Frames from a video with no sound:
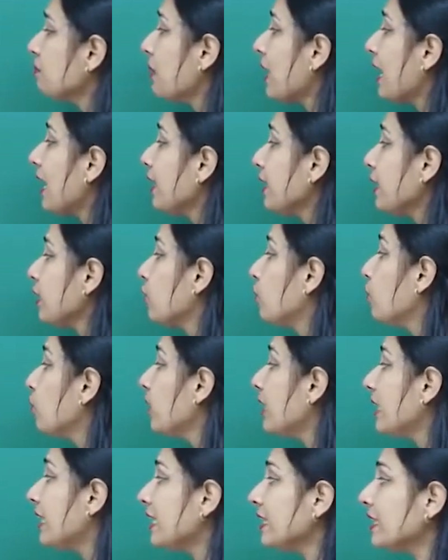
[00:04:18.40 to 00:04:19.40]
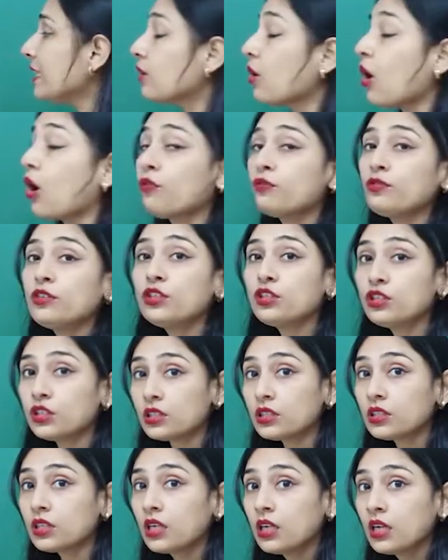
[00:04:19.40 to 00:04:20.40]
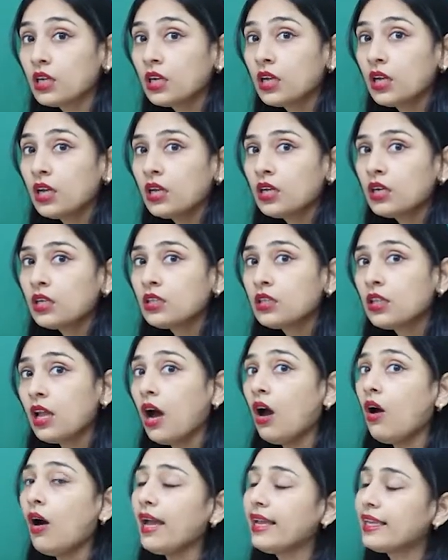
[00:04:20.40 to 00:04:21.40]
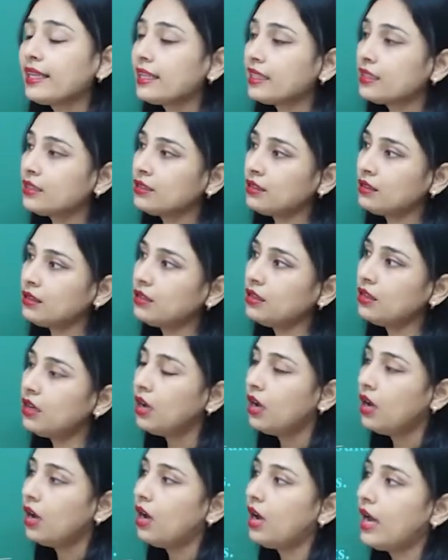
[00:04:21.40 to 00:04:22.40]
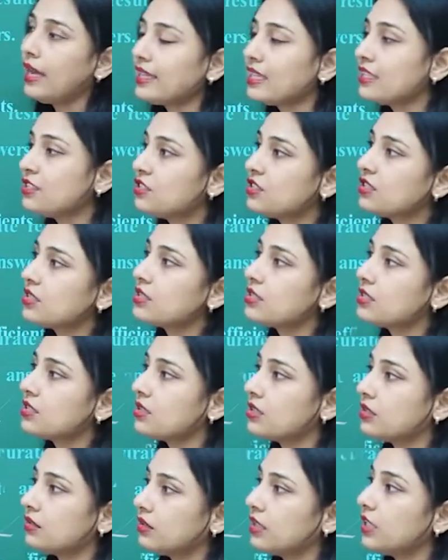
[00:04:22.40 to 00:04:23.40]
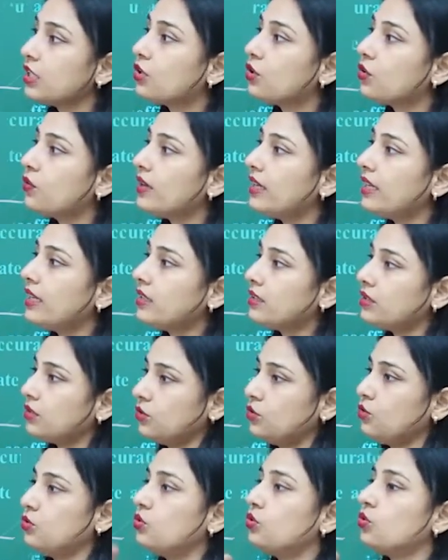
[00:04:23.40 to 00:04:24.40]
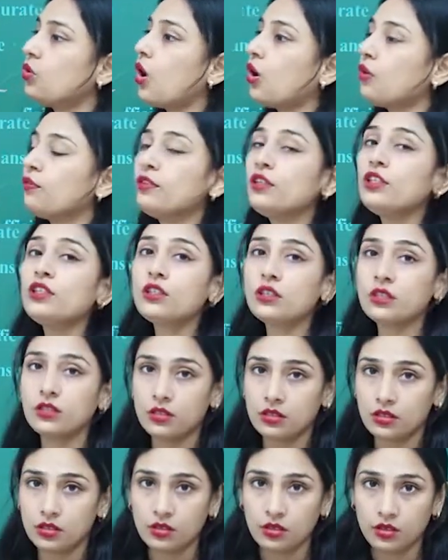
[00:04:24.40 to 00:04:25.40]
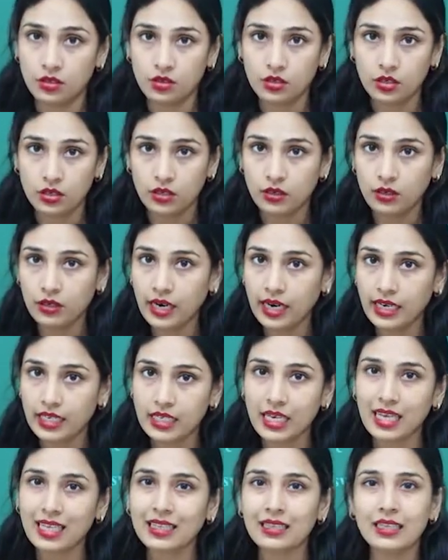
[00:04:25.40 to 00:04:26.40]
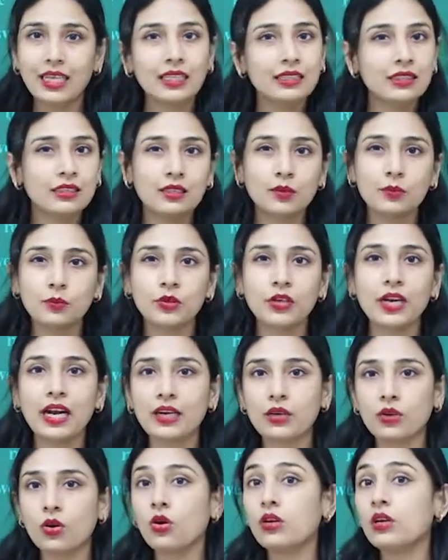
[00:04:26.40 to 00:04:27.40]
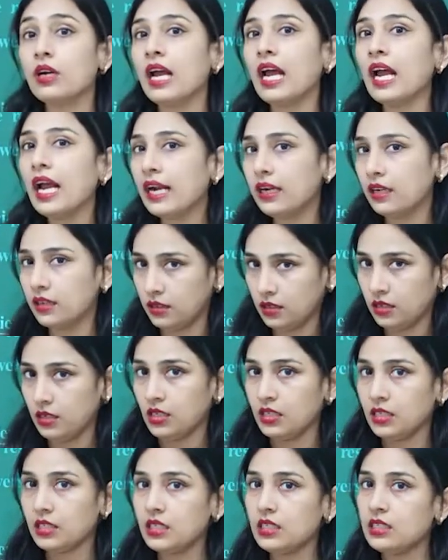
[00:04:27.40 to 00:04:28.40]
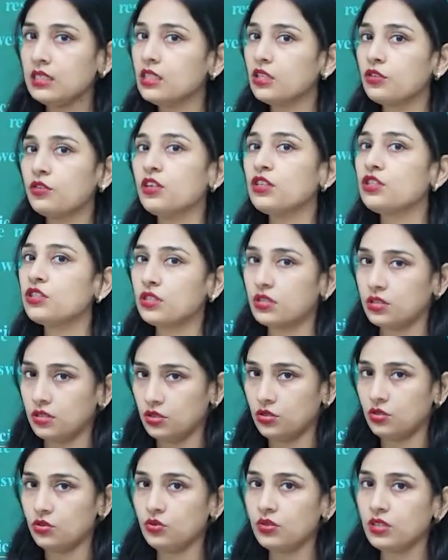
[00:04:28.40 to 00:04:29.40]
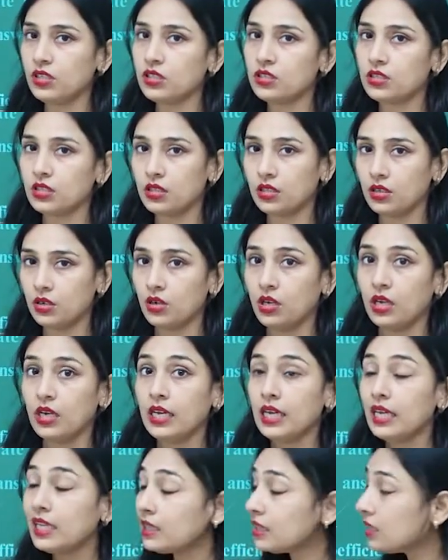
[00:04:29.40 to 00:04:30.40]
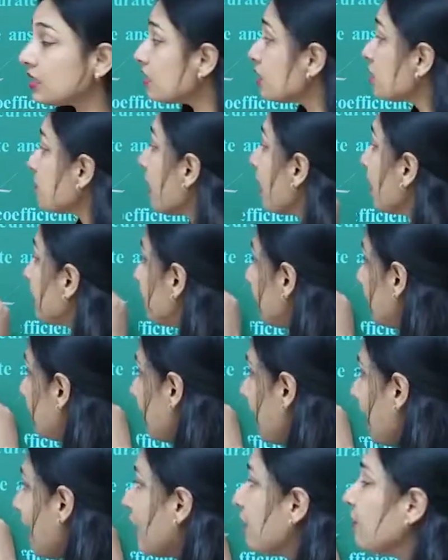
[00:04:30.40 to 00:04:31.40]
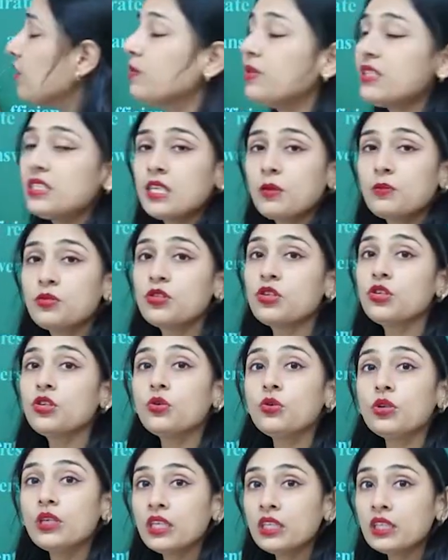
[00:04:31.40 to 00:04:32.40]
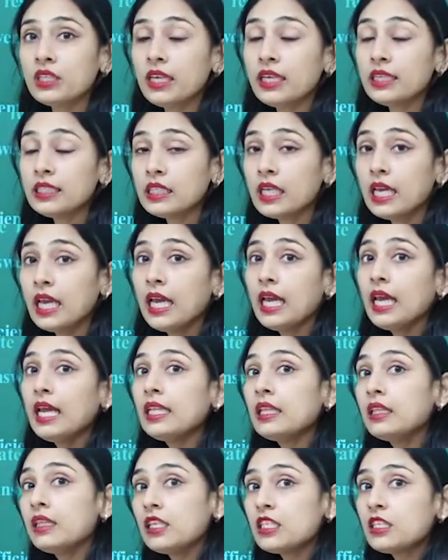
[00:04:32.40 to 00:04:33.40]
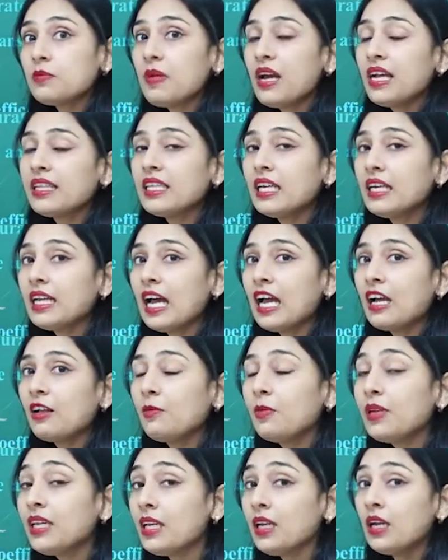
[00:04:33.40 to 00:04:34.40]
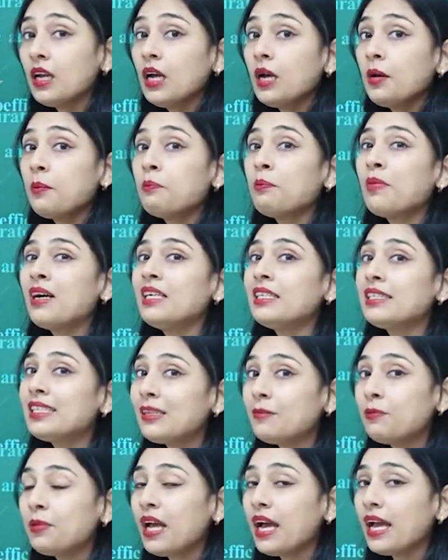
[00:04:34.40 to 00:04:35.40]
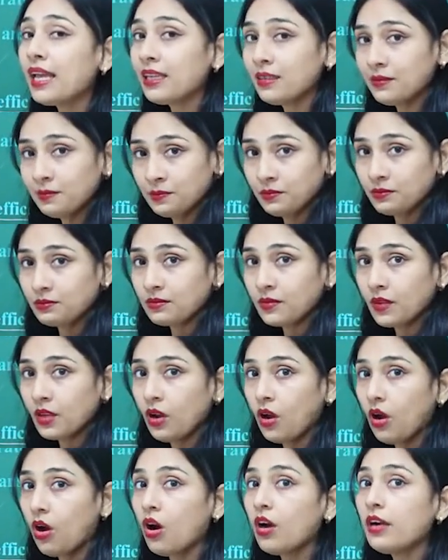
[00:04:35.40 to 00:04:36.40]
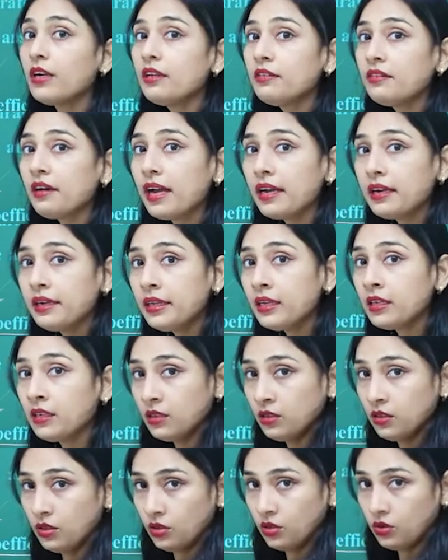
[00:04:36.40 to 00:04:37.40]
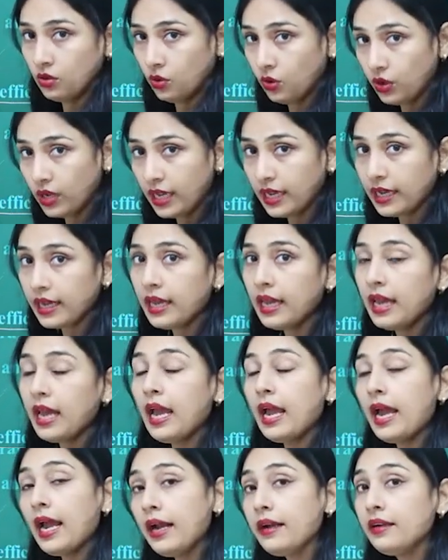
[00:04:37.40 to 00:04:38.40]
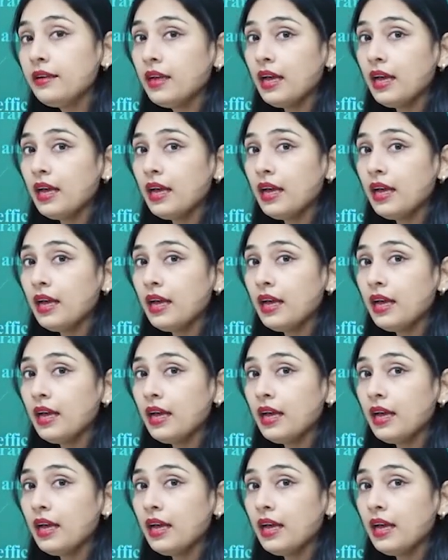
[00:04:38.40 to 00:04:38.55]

by equating the coefficient. Now I can just equate two coefficients, right, and then subtract or add these equations to each other. In this method, I will be substituting things. In this method, I will be multiplying or dividing, okay, and